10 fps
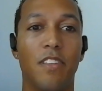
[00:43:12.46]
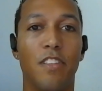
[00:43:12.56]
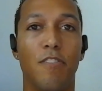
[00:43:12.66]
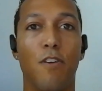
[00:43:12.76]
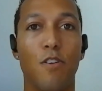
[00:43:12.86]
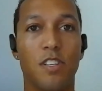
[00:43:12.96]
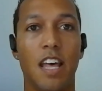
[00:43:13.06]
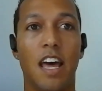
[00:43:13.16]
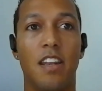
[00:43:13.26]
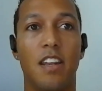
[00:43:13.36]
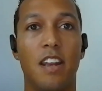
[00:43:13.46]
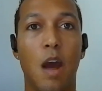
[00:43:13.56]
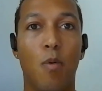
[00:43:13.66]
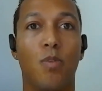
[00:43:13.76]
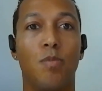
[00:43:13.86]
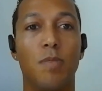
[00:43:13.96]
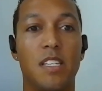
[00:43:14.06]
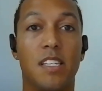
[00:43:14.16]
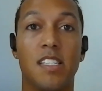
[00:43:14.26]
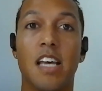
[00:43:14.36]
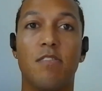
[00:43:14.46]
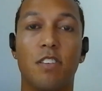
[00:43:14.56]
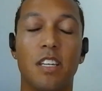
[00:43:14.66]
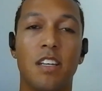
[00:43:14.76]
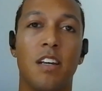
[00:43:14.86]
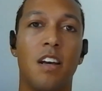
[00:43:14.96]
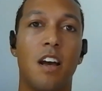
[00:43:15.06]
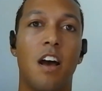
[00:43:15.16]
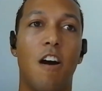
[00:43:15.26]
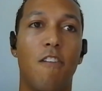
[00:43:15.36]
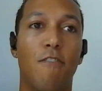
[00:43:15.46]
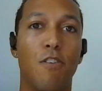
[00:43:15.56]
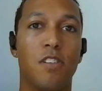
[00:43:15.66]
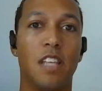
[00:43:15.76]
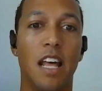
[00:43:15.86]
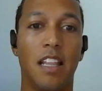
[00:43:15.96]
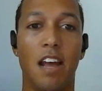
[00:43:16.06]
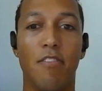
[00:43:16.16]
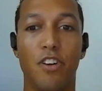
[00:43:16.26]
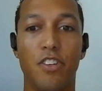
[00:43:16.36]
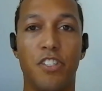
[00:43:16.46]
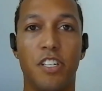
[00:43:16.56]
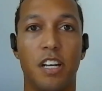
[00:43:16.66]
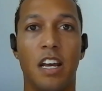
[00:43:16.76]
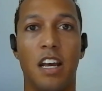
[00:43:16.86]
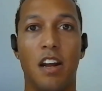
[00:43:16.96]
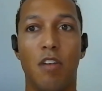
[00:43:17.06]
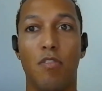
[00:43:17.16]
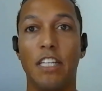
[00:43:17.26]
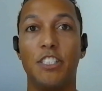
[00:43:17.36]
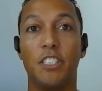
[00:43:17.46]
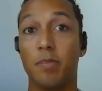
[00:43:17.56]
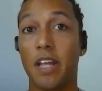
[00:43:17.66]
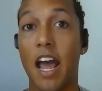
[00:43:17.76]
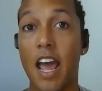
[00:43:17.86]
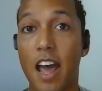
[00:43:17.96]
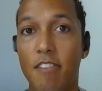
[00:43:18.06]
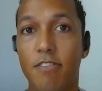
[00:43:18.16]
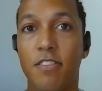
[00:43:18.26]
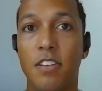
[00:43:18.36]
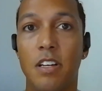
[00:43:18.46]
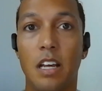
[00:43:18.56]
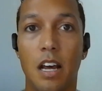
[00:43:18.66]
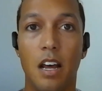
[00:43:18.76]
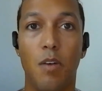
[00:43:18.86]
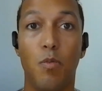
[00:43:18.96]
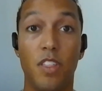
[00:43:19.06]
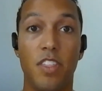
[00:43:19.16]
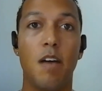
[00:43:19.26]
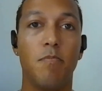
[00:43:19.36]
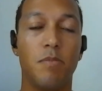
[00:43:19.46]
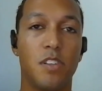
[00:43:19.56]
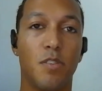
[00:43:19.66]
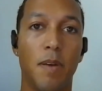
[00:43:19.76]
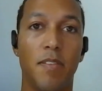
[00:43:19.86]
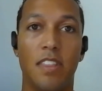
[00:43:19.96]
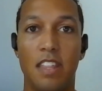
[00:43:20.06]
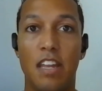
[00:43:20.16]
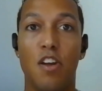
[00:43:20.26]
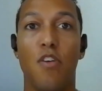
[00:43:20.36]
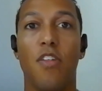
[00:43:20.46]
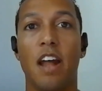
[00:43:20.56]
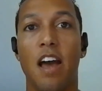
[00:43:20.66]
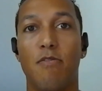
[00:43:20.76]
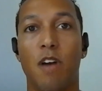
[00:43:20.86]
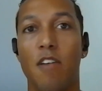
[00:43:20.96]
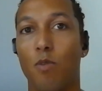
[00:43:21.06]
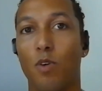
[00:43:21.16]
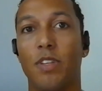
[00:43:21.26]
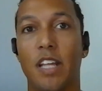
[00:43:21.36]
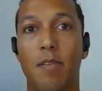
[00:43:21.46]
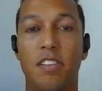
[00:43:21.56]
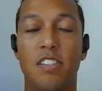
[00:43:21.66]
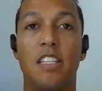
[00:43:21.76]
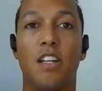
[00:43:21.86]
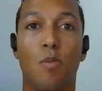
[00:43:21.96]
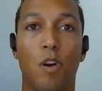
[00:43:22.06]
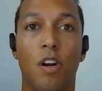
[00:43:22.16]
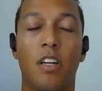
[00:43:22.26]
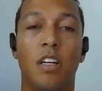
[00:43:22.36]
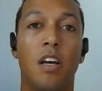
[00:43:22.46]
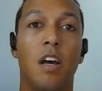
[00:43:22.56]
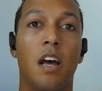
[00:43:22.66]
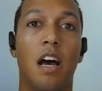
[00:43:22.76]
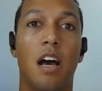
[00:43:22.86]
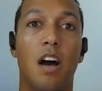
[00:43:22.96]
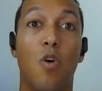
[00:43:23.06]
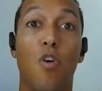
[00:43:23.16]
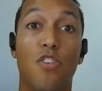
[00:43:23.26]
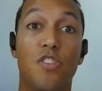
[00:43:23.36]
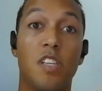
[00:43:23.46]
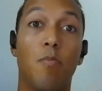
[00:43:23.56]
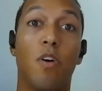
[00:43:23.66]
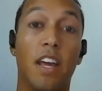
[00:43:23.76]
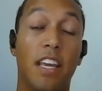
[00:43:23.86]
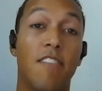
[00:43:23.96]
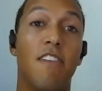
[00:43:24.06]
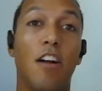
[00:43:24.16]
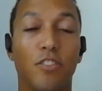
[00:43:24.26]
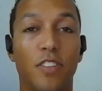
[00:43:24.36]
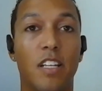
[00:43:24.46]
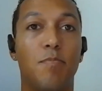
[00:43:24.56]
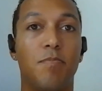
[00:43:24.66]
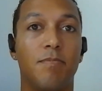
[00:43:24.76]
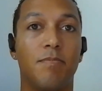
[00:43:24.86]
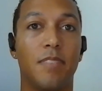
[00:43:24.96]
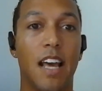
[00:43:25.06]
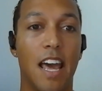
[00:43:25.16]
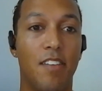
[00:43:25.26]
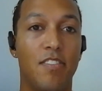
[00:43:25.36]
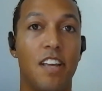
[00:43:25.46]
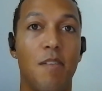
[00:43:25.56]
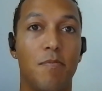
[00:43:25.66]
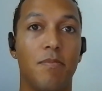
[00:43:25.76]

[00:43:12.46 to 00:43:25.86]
The folks that network with me successfully are folks that leverage a relationship that I have with them. So maybe they know that I've worked with them and seen their work, or there's someone that can vouch for them ahead of time.